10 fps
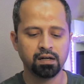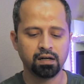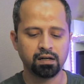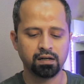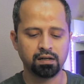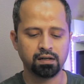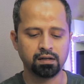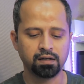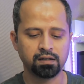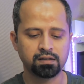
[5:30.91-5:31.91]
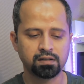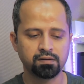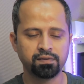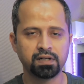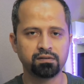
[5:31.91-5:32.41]
It's
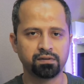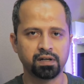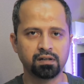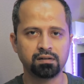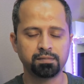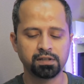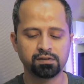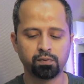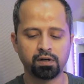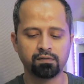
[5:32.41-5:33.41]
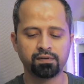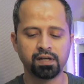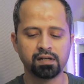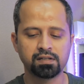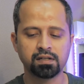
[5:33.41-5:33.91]
very rare, but one of
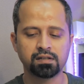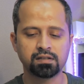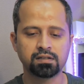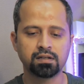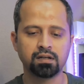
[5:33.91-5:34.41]
the headsets,